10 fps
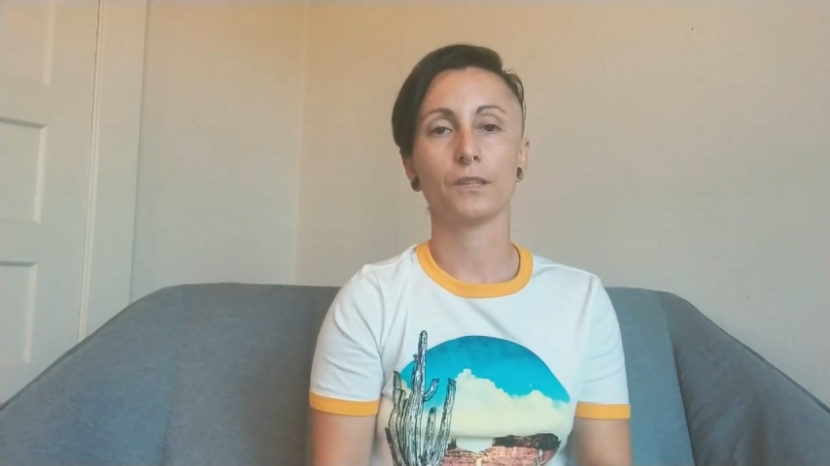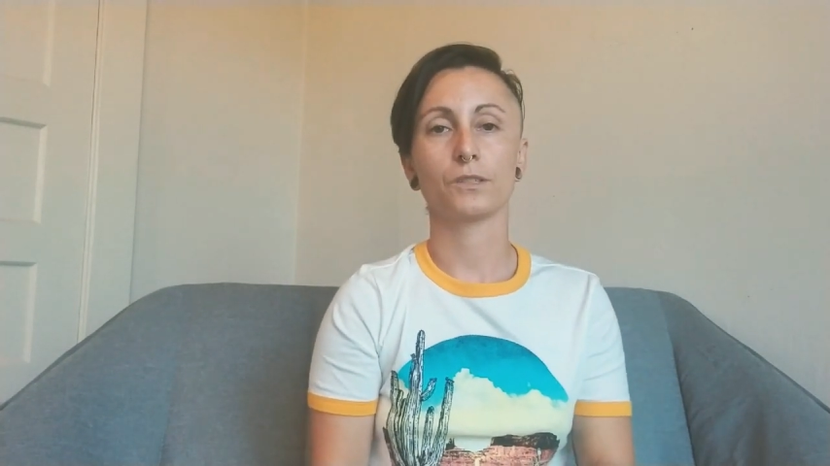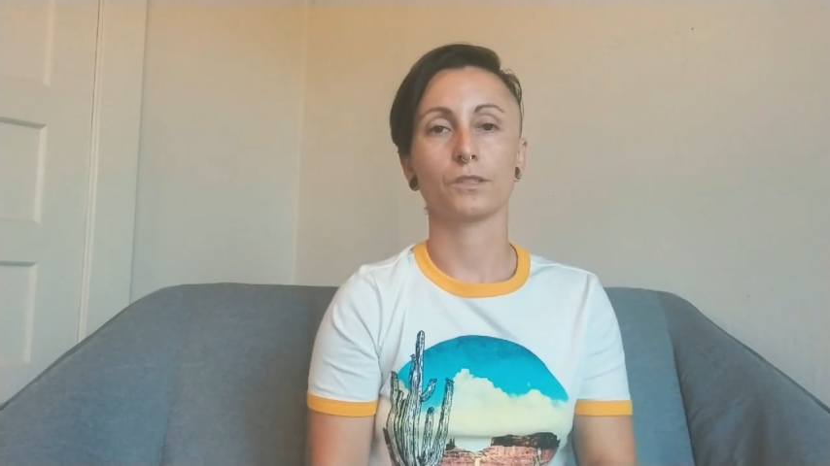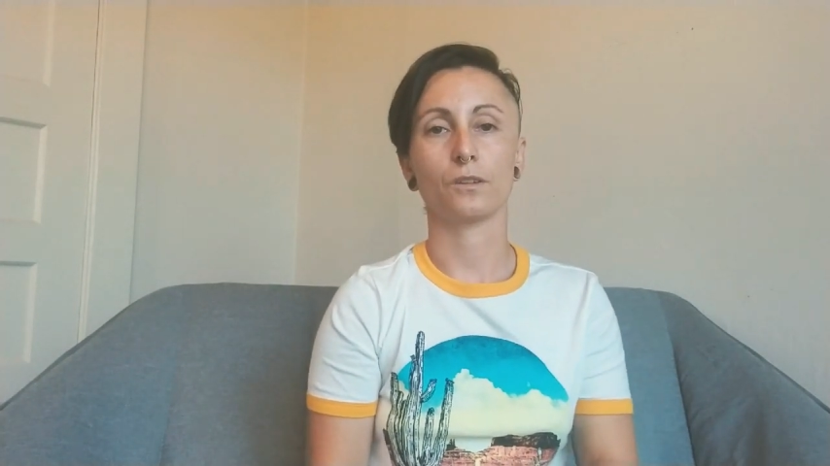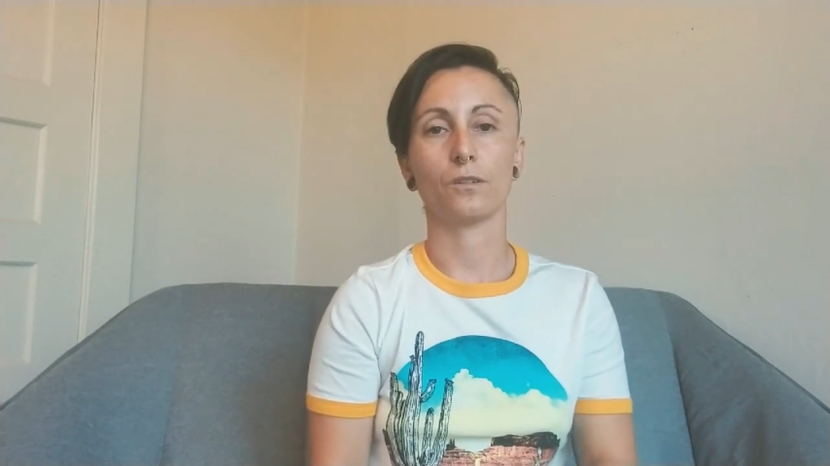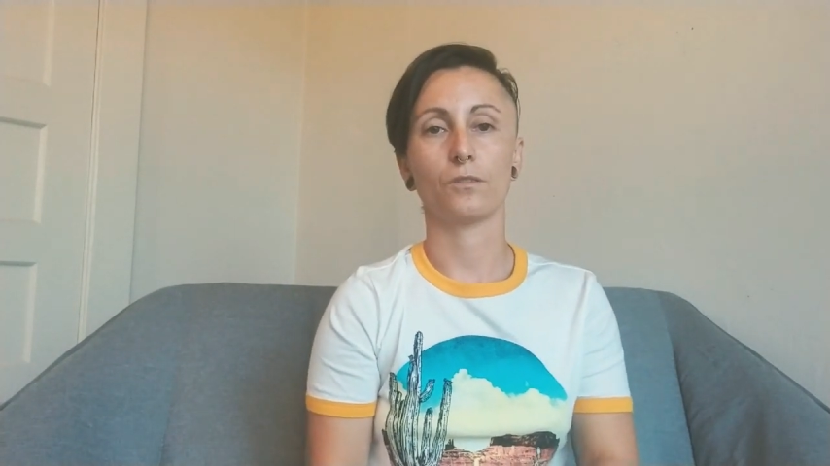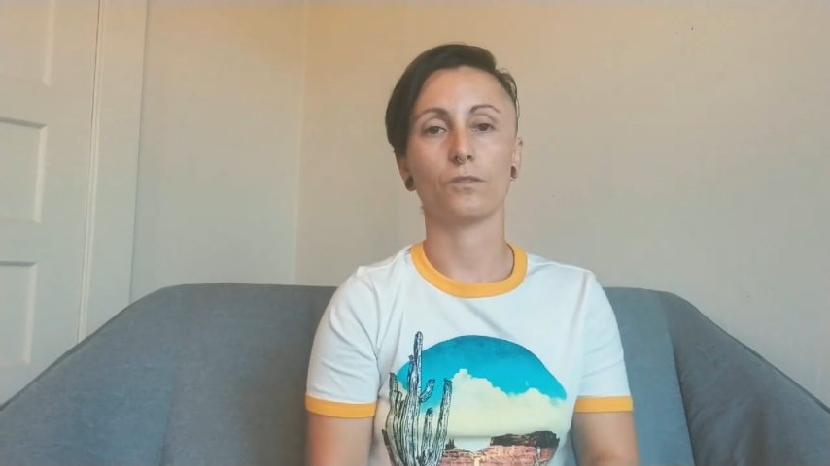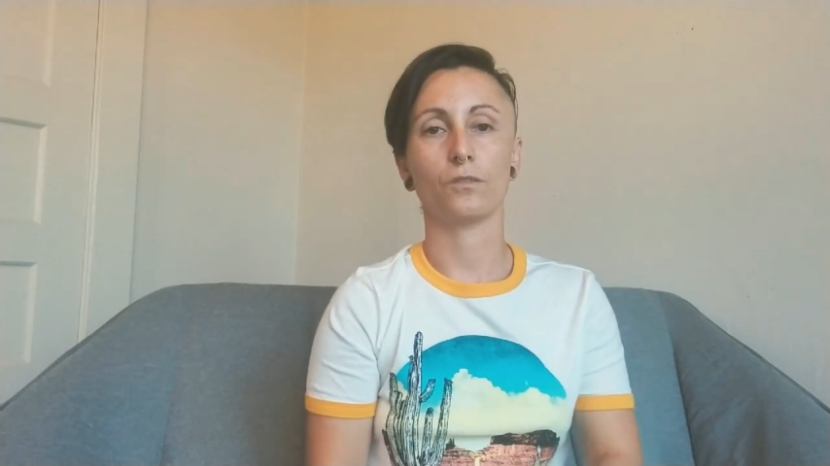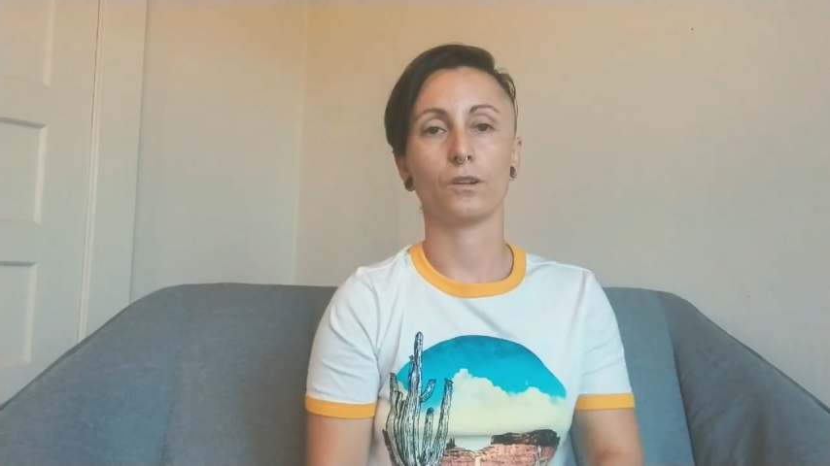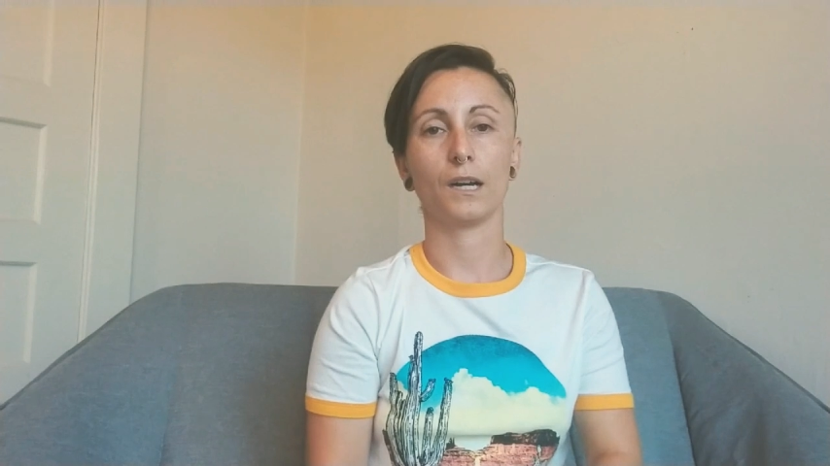
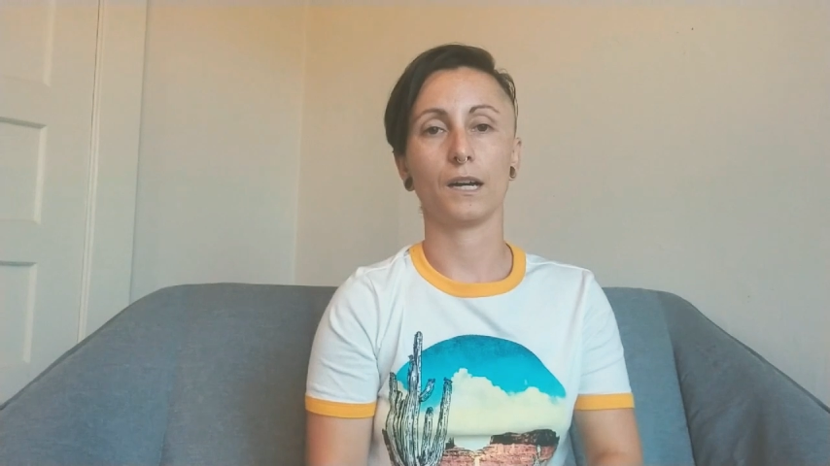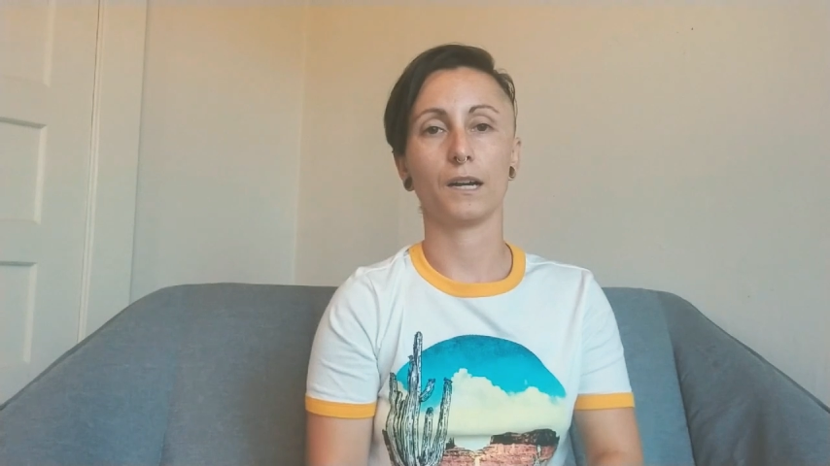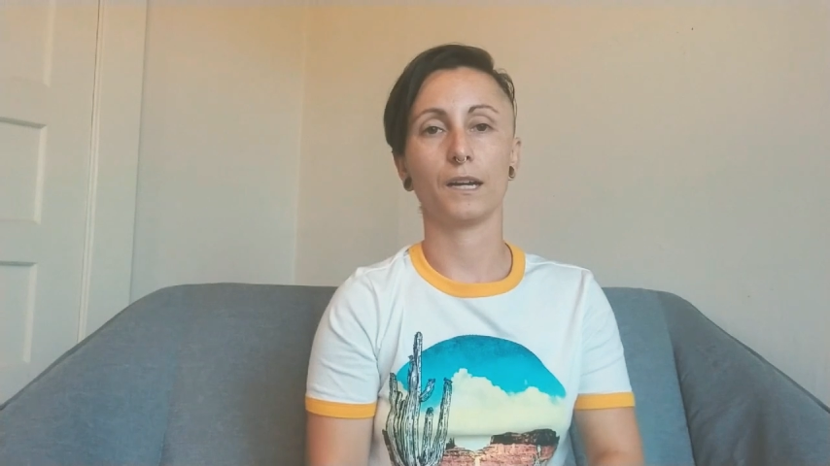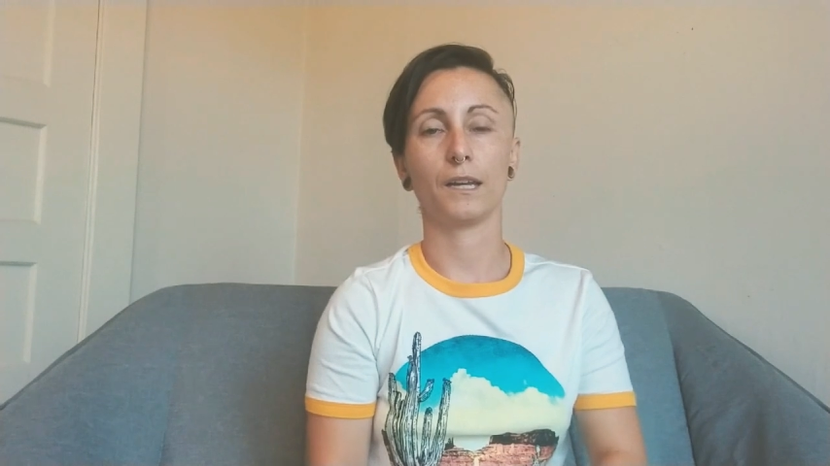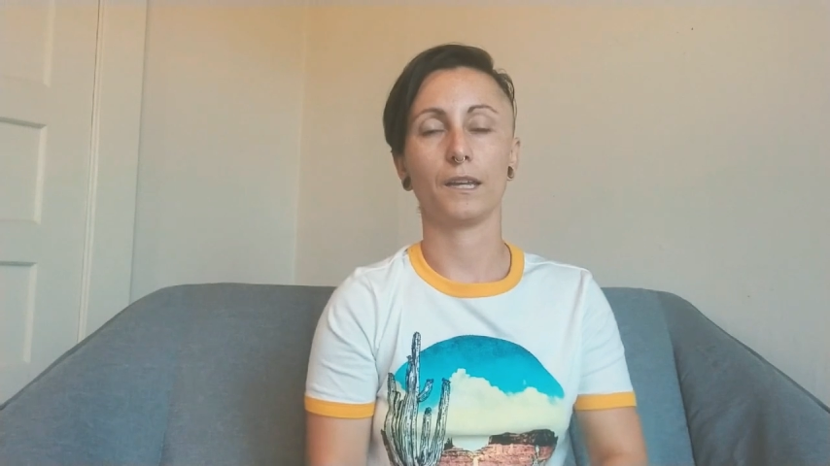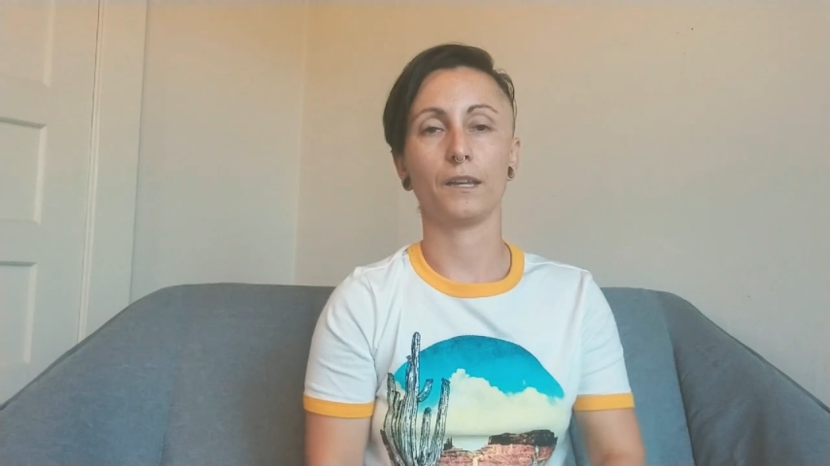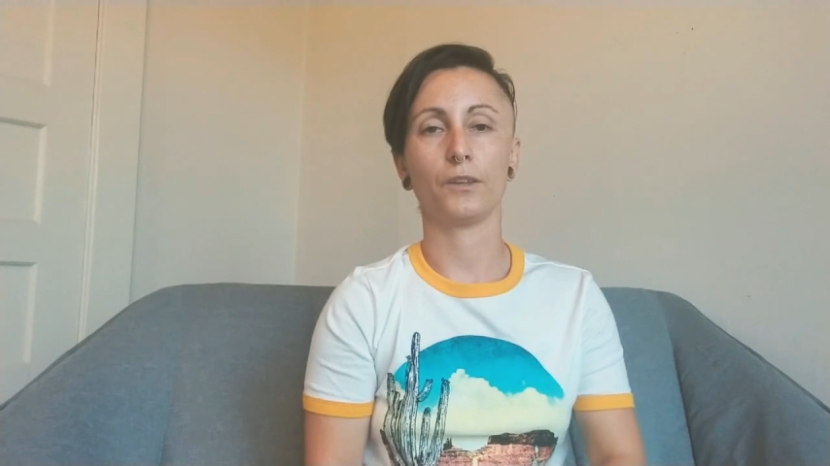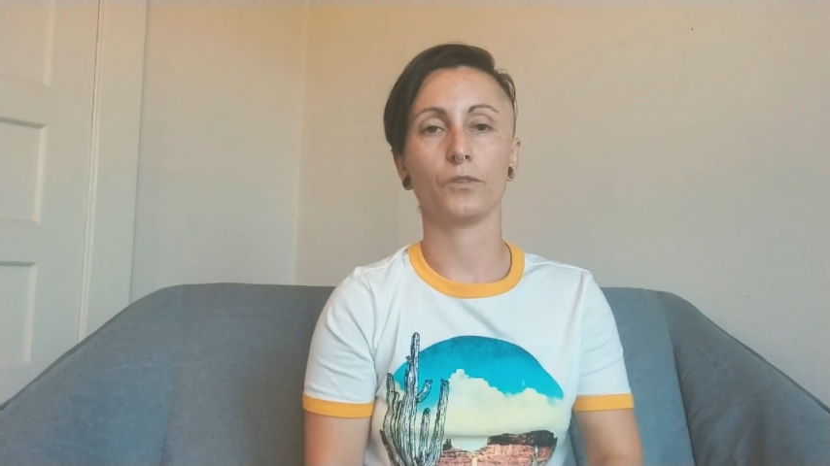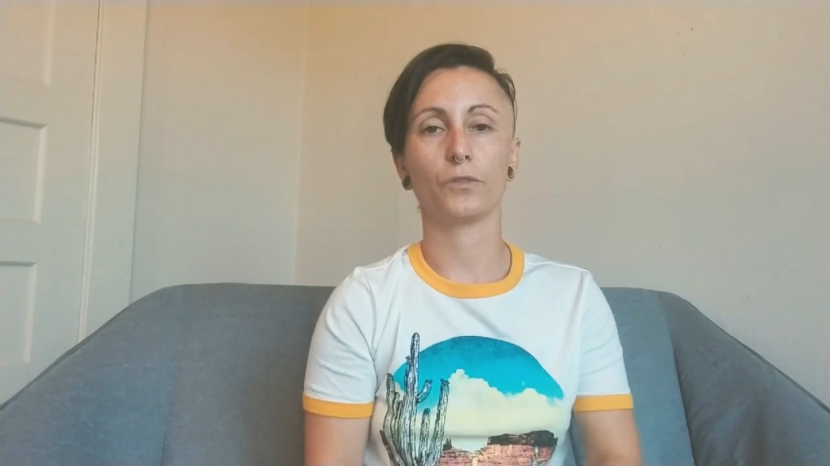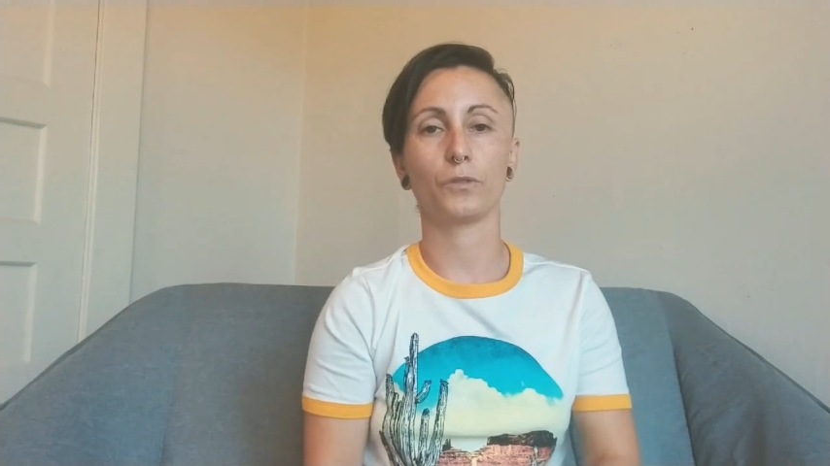so I